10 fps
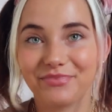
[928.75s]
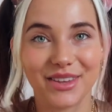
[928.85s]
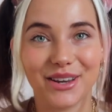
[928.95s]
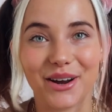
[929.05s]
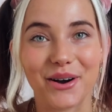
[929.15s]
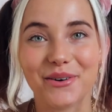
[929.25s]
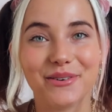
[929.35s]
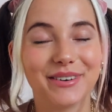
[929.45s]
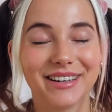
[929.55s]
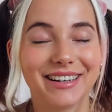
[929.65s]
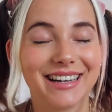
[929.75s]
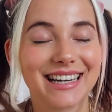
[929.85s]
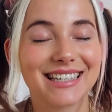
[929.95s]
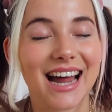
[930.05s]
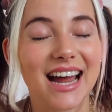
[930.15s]
you know, uh,
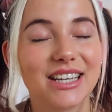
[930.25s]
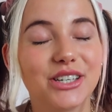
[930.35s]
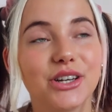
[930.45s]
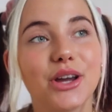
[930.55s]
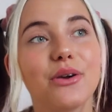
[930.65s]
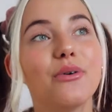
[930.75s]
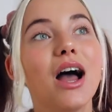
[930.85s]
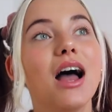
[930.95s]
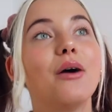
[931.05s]
excites you.